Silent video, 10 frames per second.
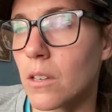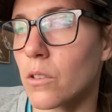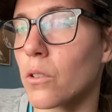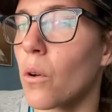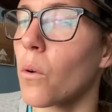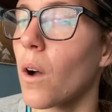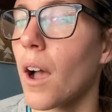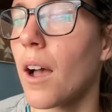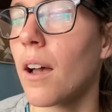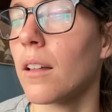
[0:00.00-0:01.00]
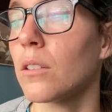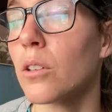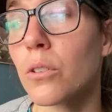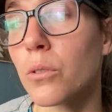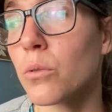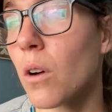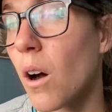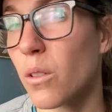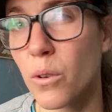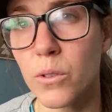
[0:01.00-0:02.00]
So look through
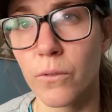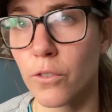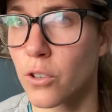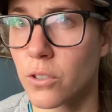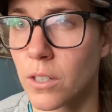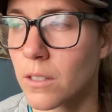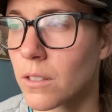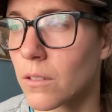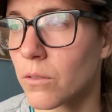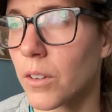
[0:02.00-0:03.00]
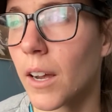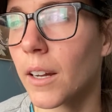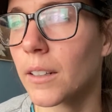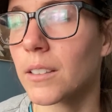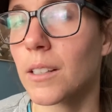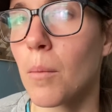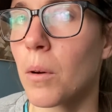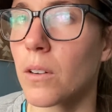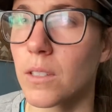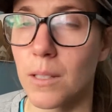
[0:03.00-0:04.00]
all those versions and find some
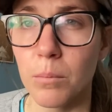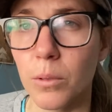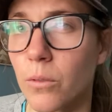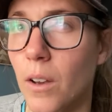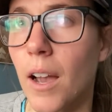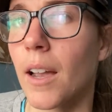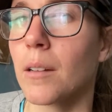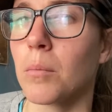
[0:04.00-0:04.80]
are simplified,